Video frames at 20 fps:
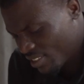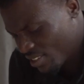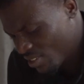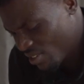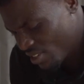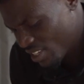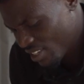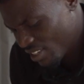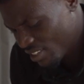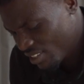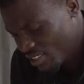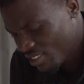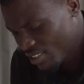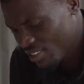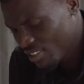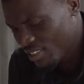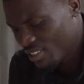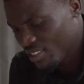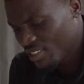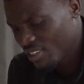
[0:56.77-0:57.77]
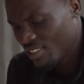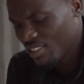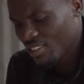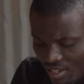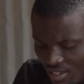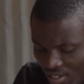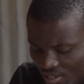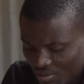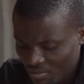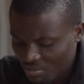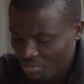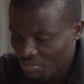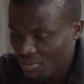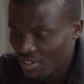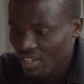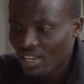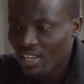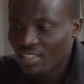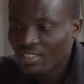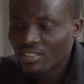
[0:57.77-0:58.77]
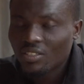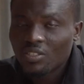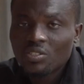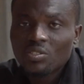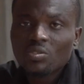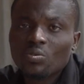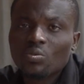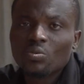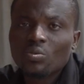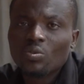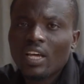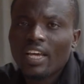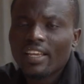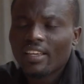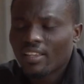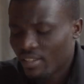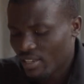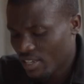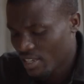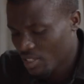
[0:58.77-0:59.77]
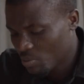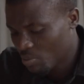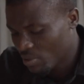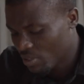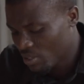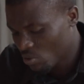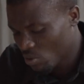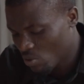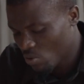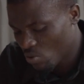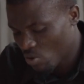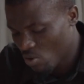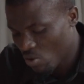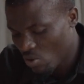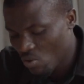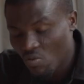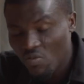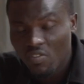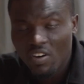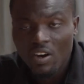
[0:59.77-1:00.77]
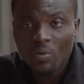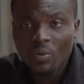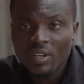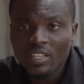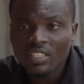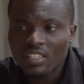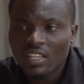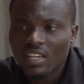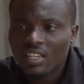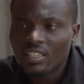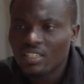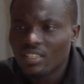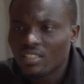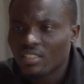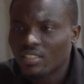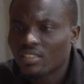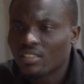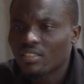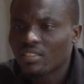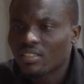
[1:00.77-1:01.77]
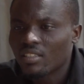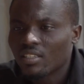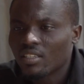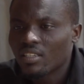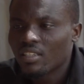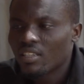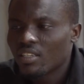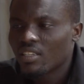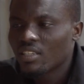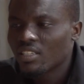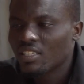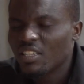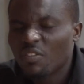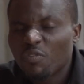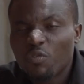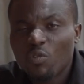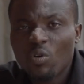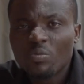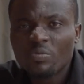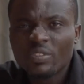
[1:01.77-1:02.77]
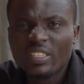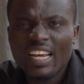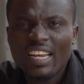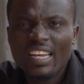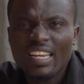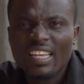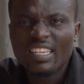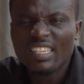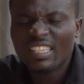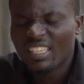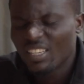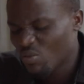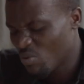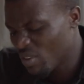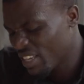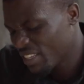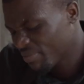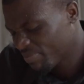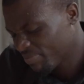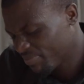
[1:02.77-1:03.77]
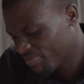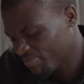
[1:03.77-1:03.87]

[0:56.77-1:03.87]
Okay. Broilers used to like experience what we call overweight, and it deforms their leg in a way.